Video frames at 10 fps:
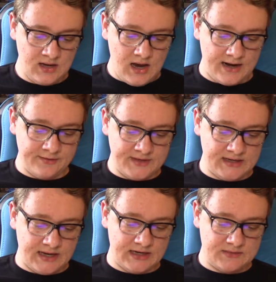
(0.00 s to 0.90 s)
I don't
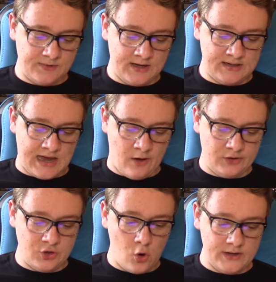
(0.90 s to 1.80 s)
think I explained how
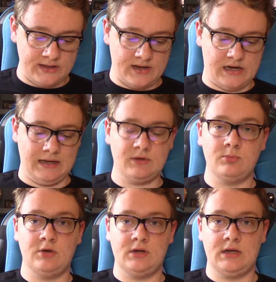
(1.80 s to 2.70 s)
annoying the hype
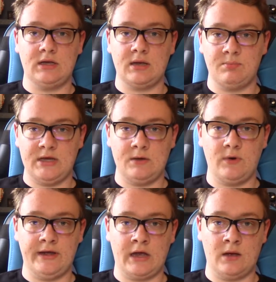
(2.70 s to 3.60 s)
community can be
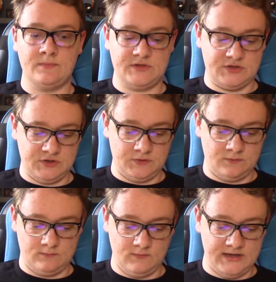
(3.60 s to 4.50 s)
when it comes
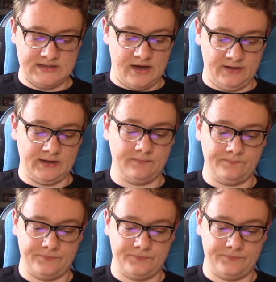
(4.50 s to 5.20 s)
to reselling,